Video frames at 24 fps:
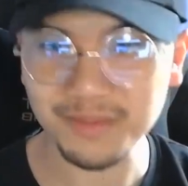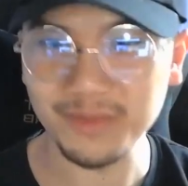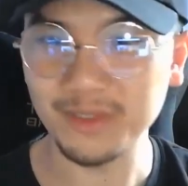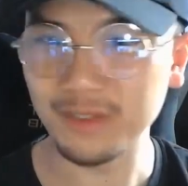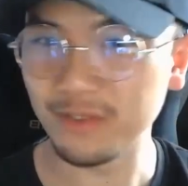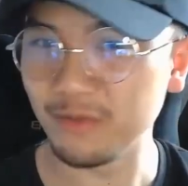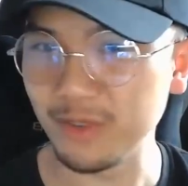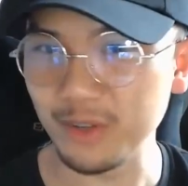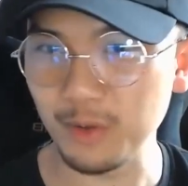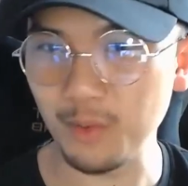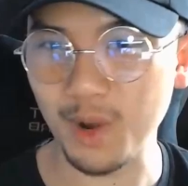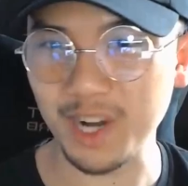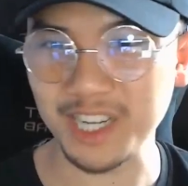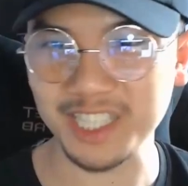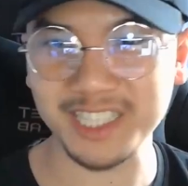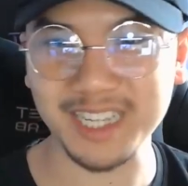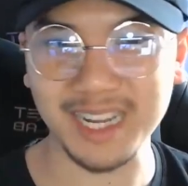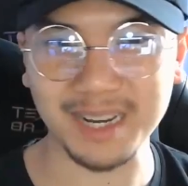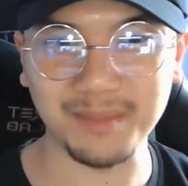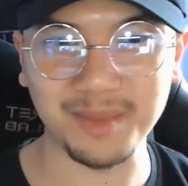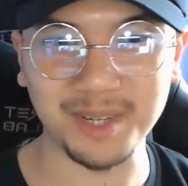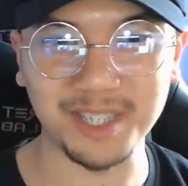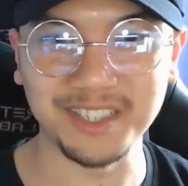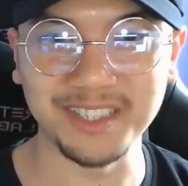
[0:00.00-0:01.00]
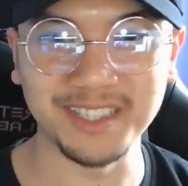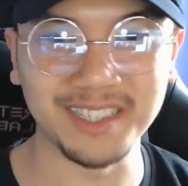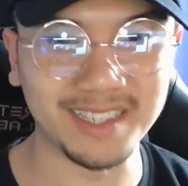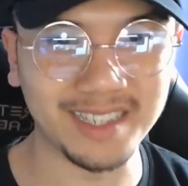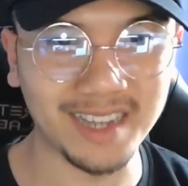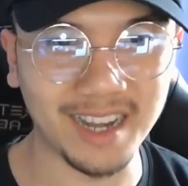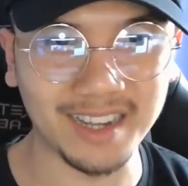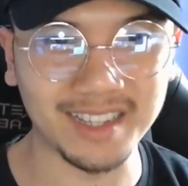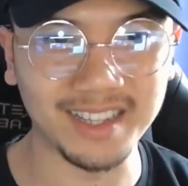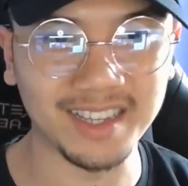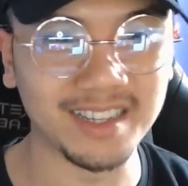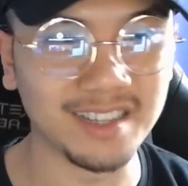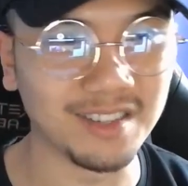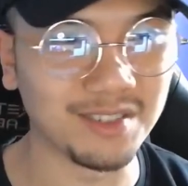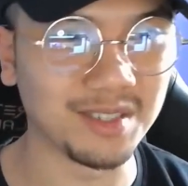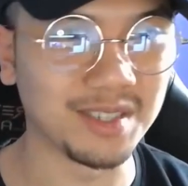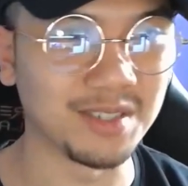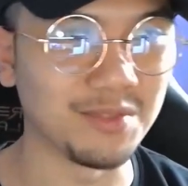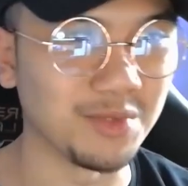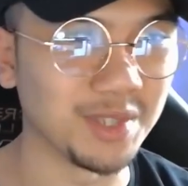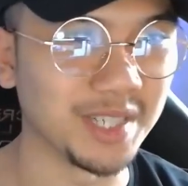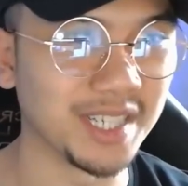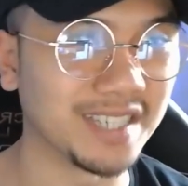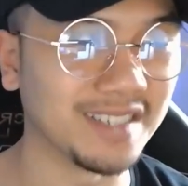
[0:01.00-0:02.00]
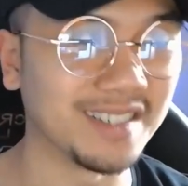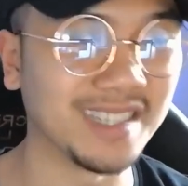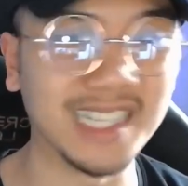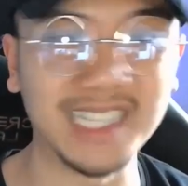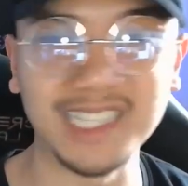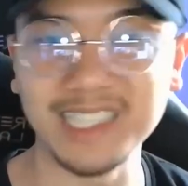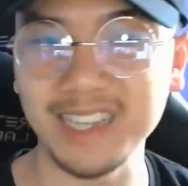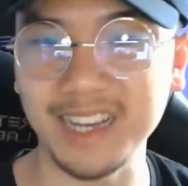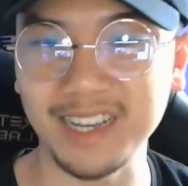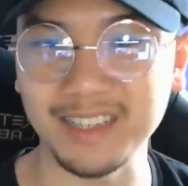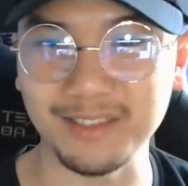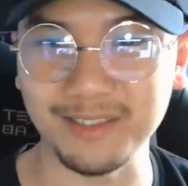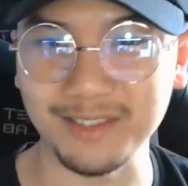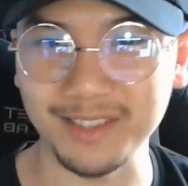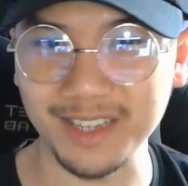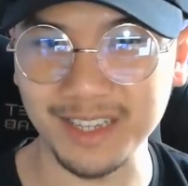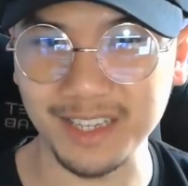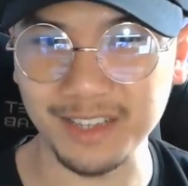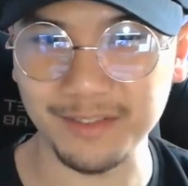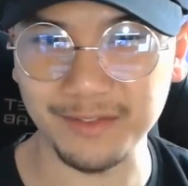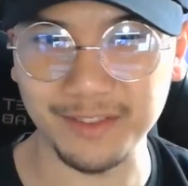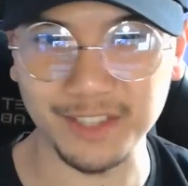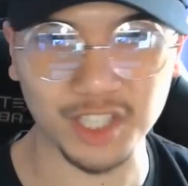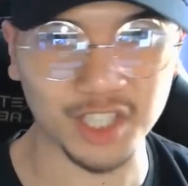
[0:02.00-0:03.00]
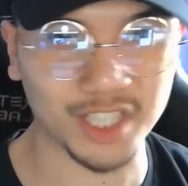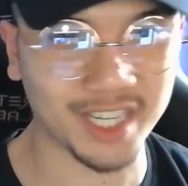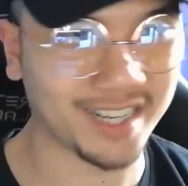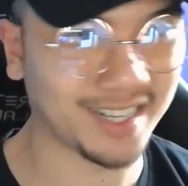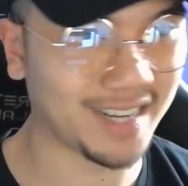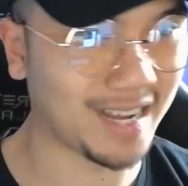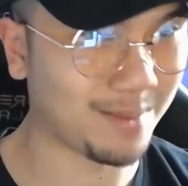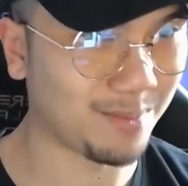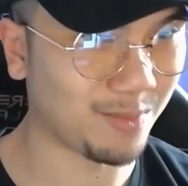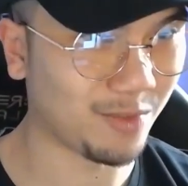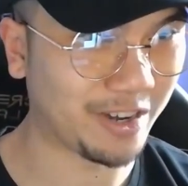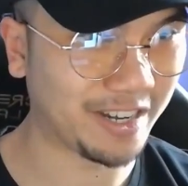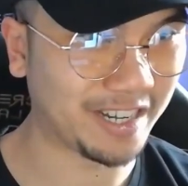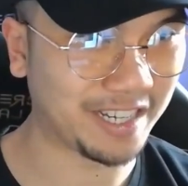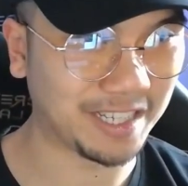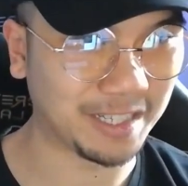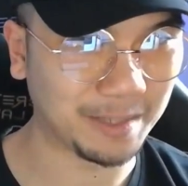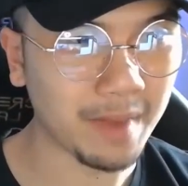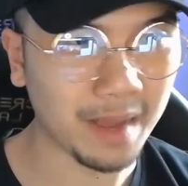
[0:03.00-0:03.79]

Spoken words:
We watched that part. I think those are really good insights. So thank you for sharing that, Brennan.